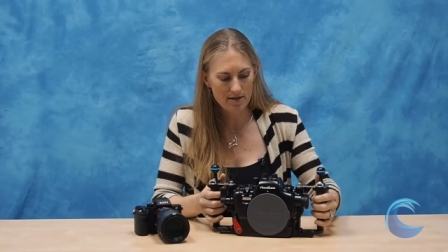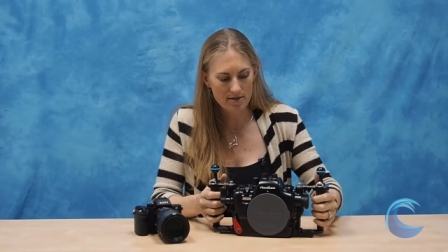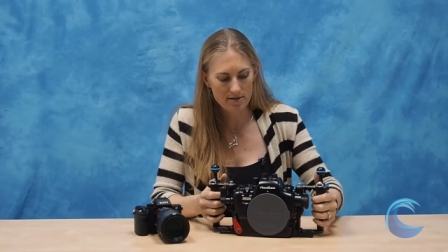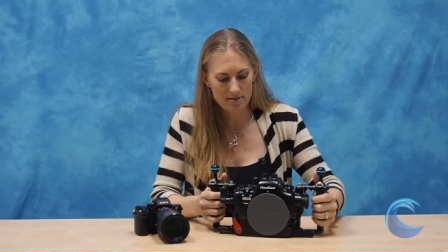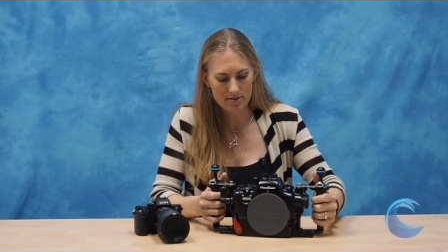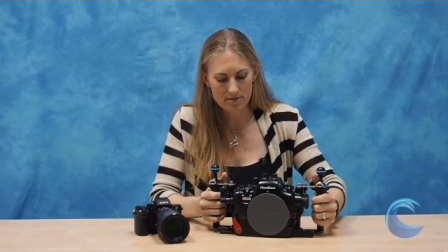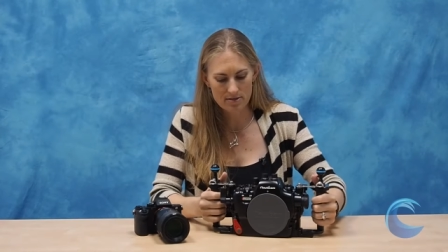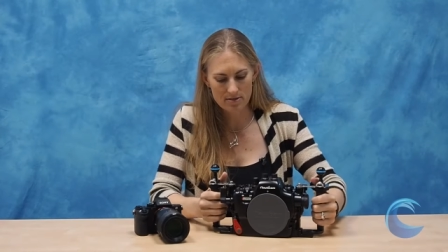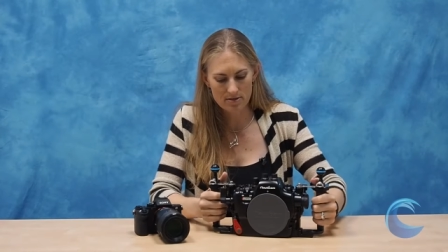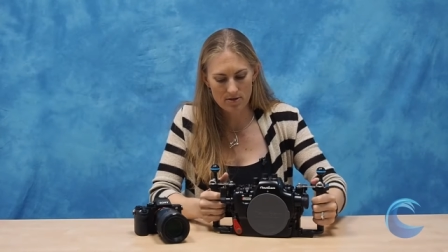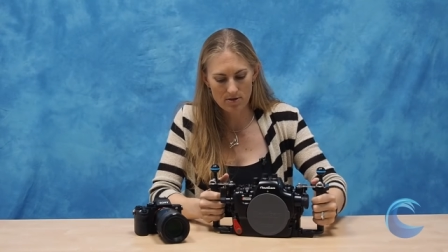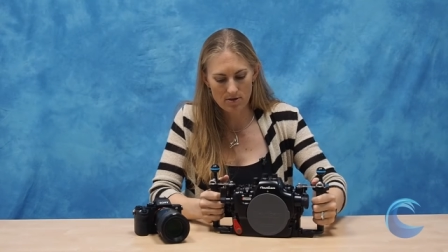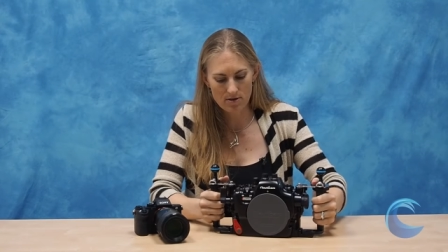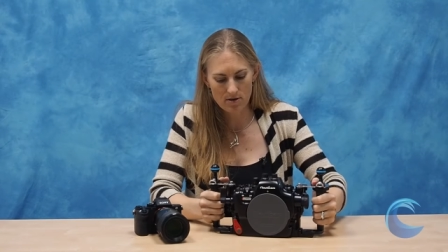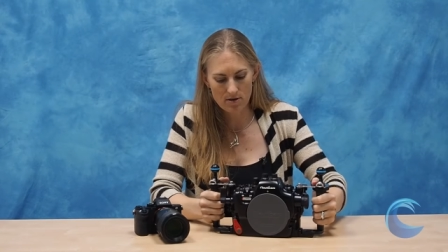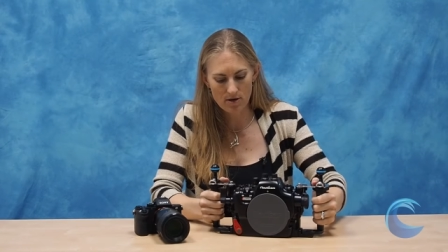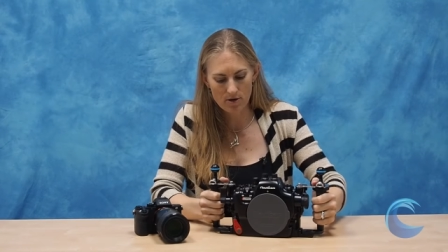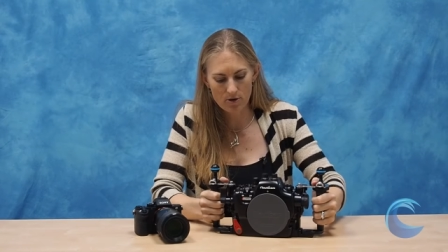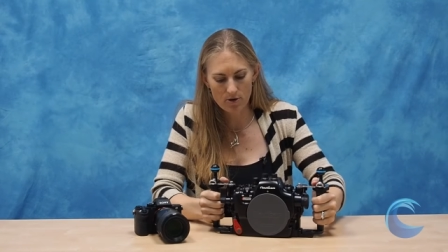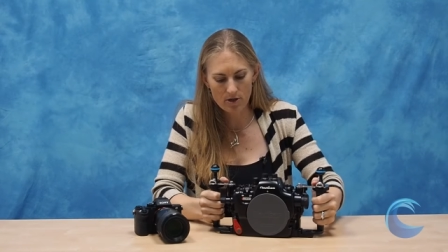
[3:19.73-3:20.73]
is
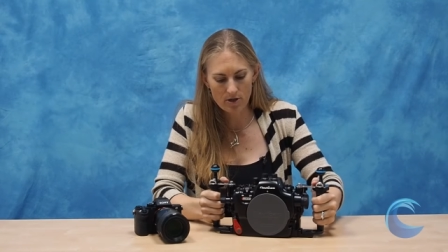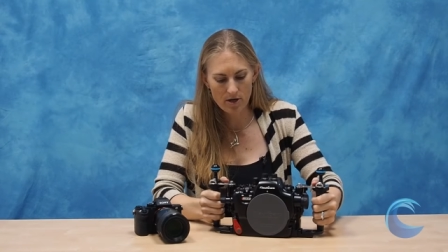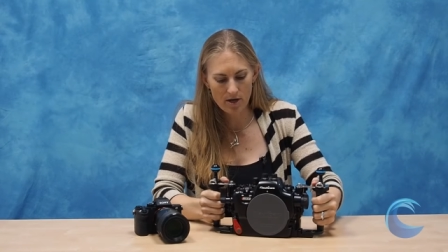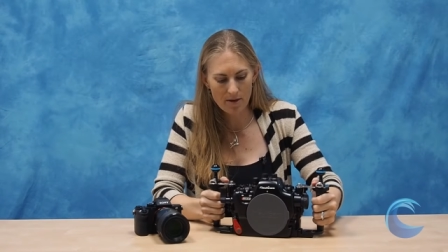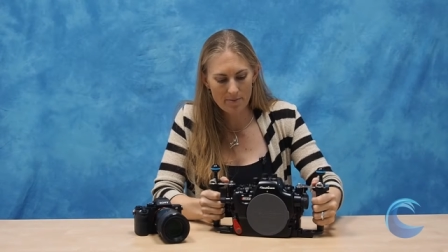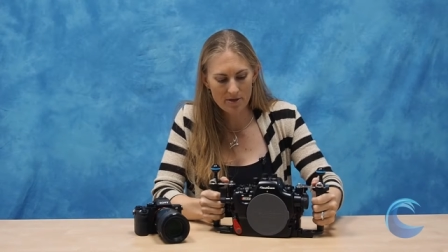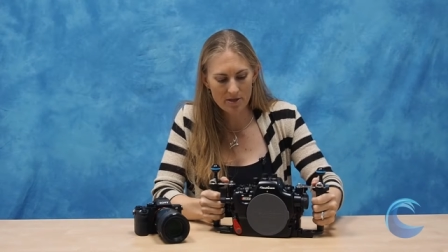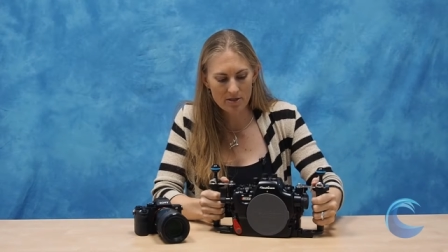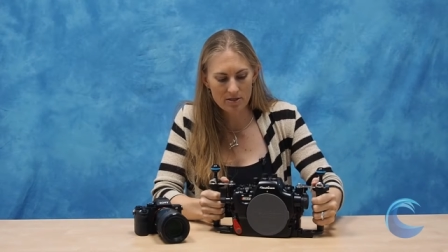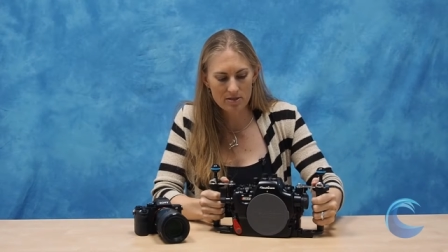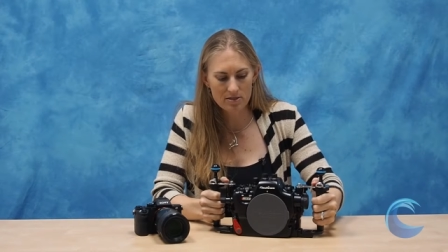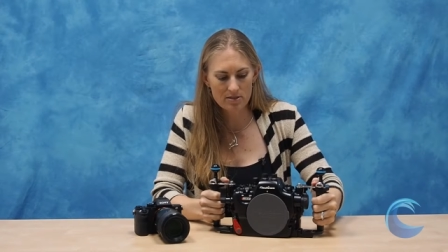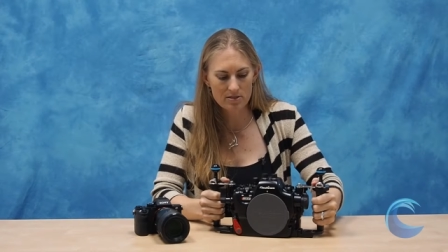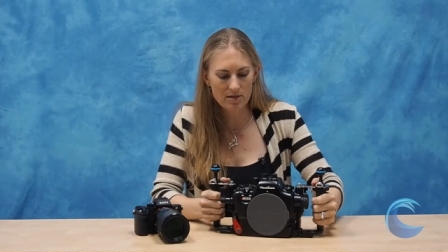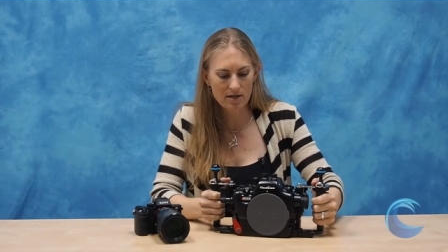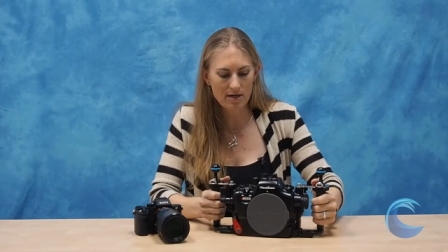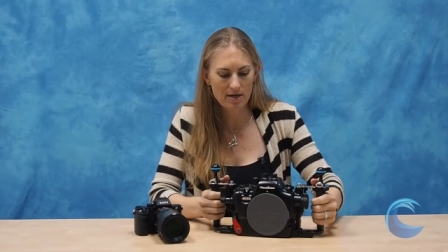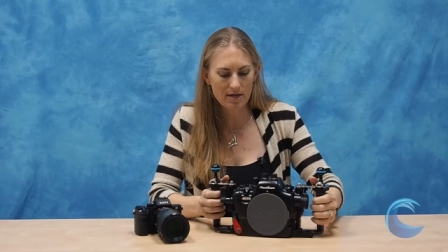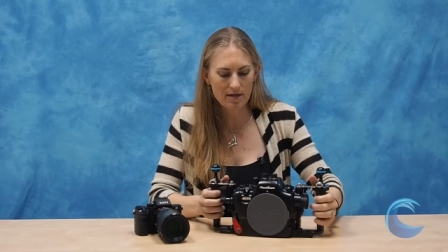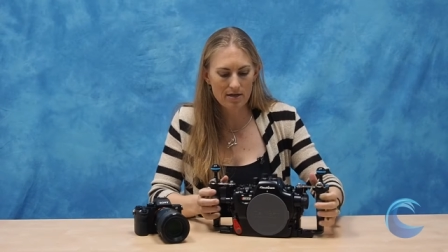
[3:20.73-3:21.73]
ergonomically
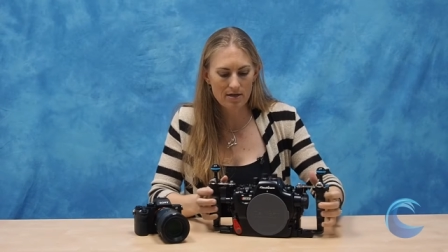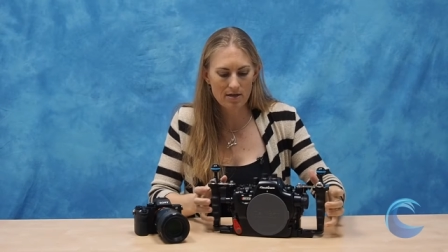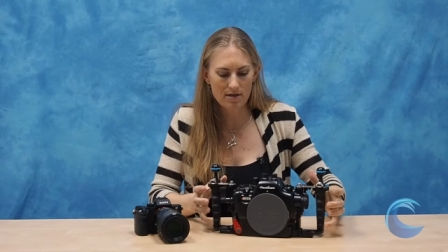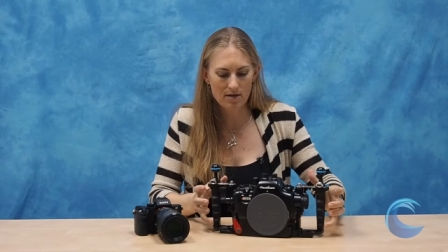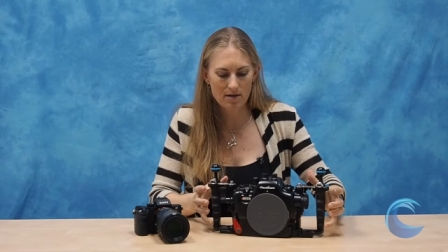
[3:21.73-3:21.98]
designed,